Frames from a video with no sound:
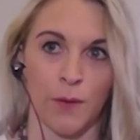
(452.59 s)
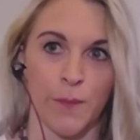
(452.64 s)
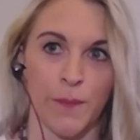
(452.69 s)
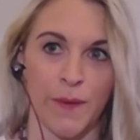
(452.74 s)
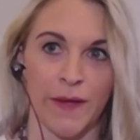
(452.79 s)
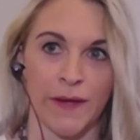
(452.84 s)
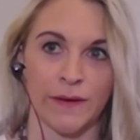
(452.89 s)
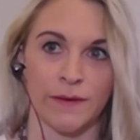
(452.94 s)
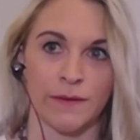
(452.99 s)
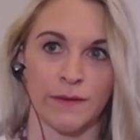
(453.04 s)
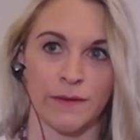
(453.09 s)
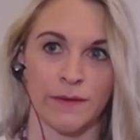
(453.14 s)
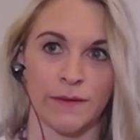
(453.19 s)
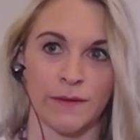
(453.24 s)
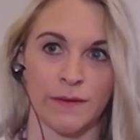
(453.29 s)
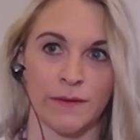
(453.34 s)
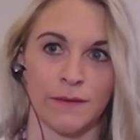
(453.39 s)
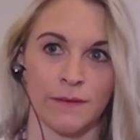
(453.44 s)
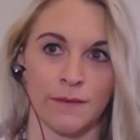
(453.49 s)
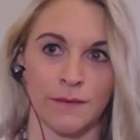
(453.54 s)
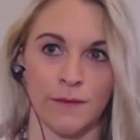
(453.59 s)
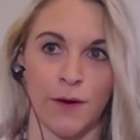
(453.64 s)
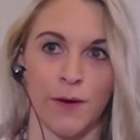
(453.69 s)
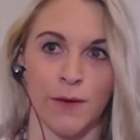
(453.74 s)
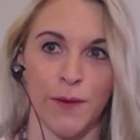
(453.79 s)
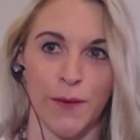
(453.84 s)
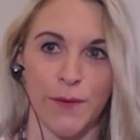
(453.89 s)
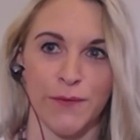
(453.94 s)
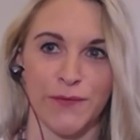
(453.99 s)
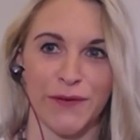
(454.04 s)
man all
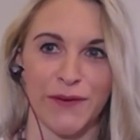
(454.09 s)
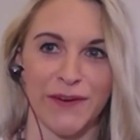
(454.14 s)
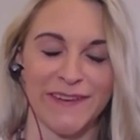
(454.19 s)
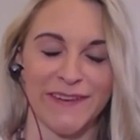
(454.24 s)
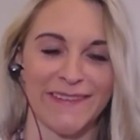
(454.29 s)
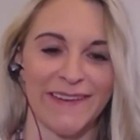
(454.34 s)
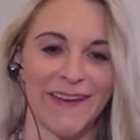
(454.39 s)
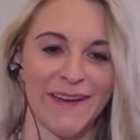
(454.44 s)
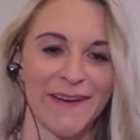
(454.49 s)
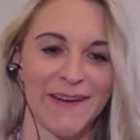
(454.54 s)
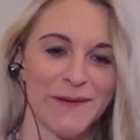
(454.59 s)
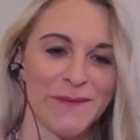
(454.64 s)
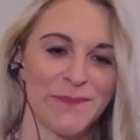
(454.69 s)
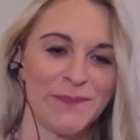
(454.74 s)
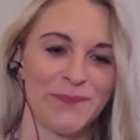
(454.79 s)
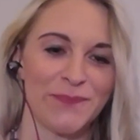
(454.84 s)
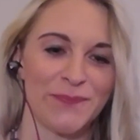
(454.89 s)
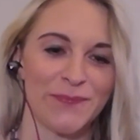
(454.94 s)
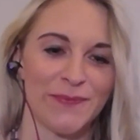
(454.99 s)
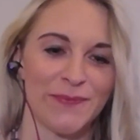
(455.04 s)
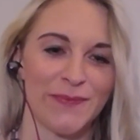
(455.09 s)
over all um, over yeah